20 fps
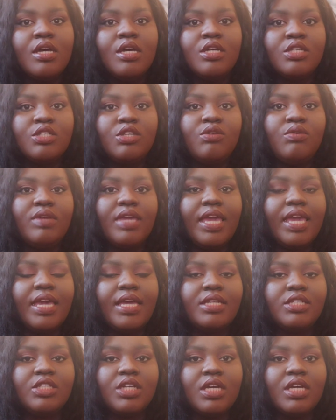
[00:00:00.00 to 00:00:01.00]
So you
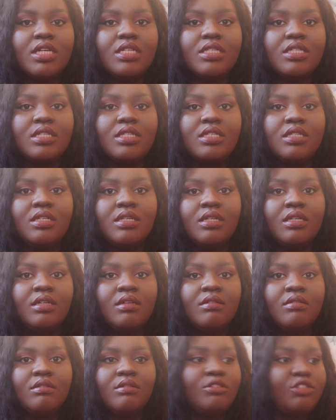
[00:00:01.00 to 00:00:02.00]
can't just
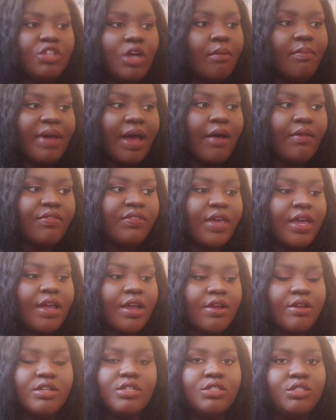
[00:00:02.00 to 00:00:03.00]
jump out
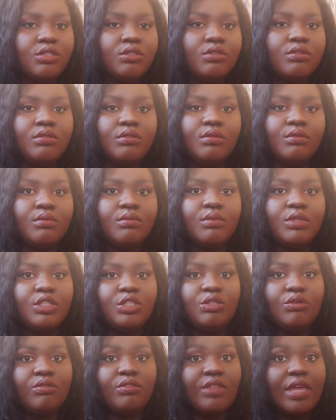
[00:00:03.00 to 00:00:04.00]
there and do what
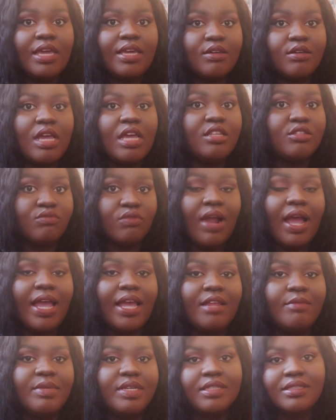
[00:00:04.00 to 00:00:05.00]
you think is
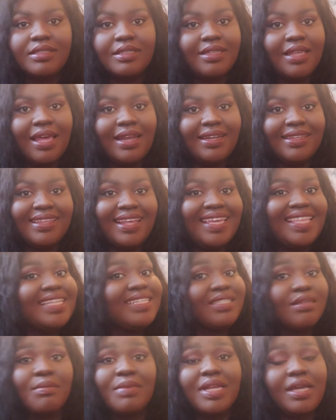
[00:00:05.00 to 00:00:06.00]
right, because at the end of the day,
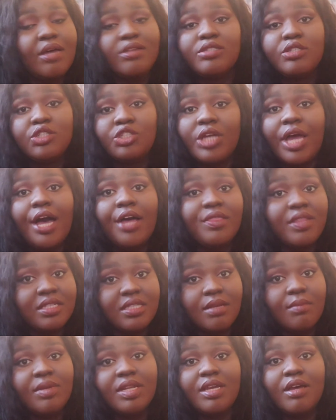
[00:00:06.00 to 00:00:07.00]
that's somebody else's child, that's
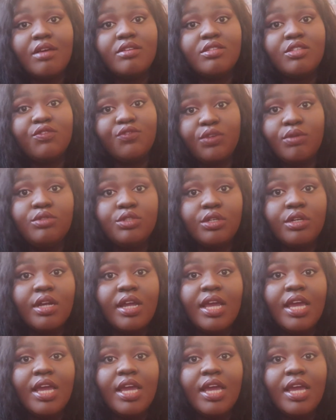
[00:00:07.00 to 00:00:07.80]
somebody else's future.